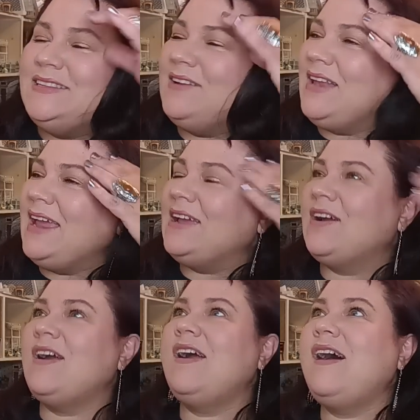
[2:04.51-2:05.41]
They're like,
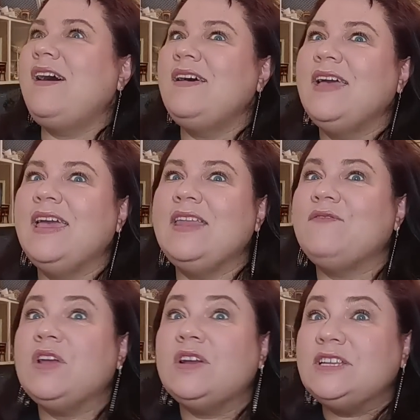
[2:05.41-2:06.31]
girl, and
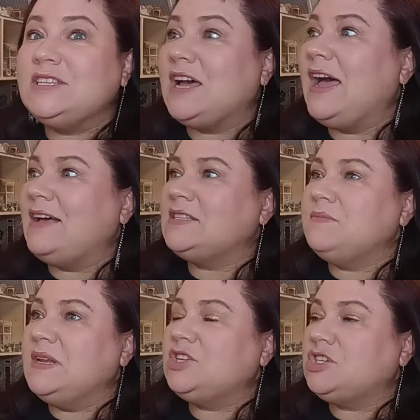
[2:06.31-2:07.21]
if you're into dollhouse
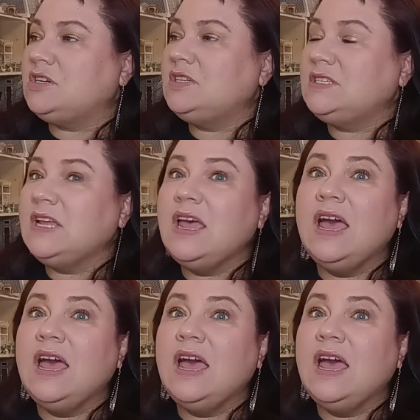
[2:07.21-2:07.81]
miniatures,